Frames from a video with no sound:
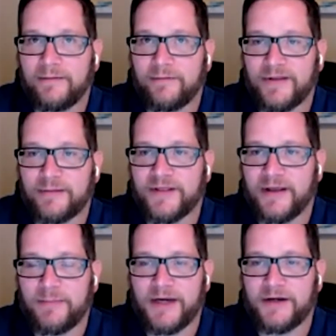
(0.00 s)
with
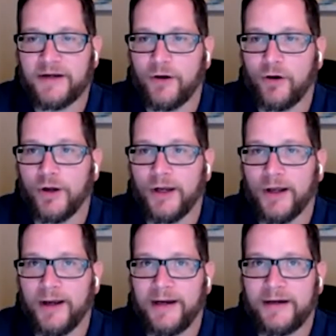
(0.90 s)
everything being done
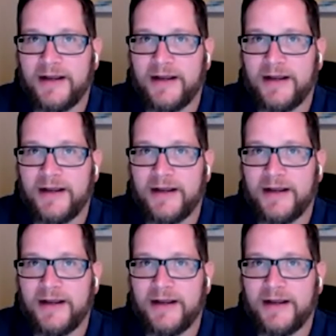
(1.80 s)
online,